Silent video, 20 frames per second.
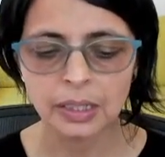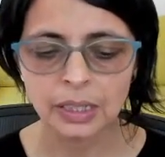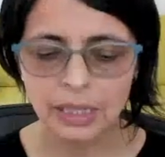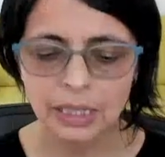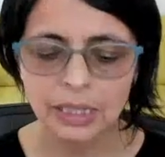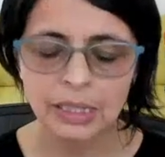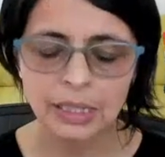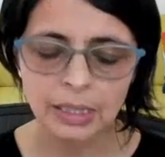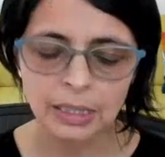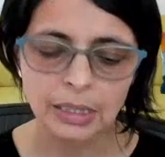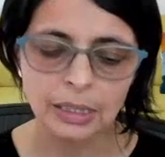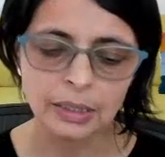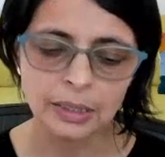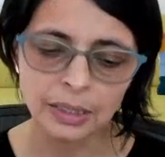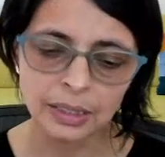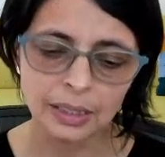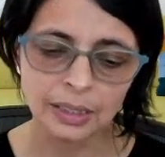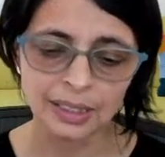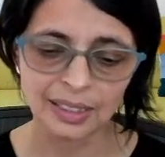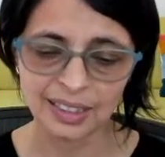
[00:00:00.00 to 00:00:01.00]
E, C,
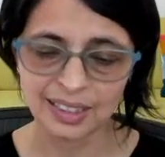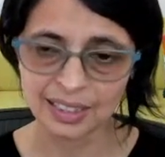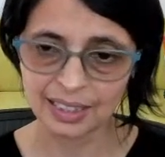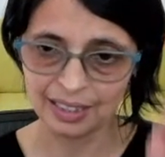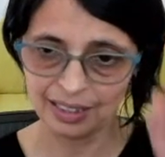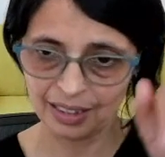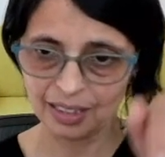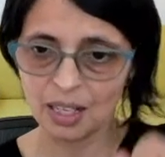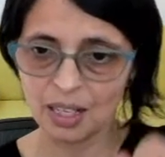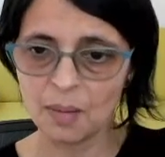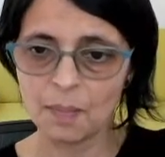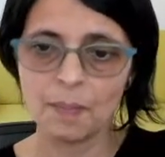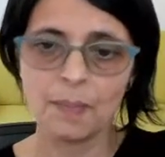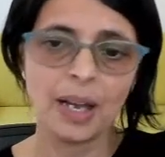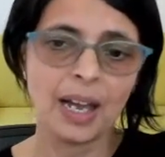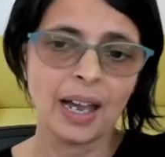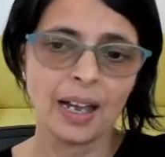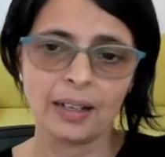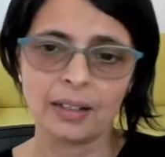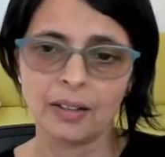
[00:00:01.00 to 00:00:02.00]
D, it's going to come
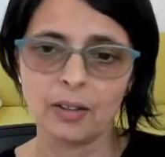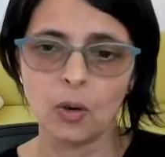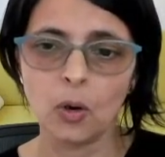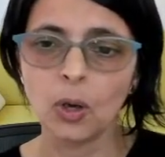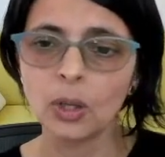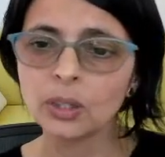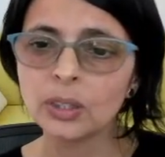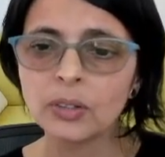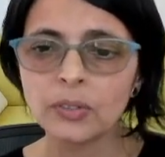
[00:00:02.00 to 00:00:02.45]
back all the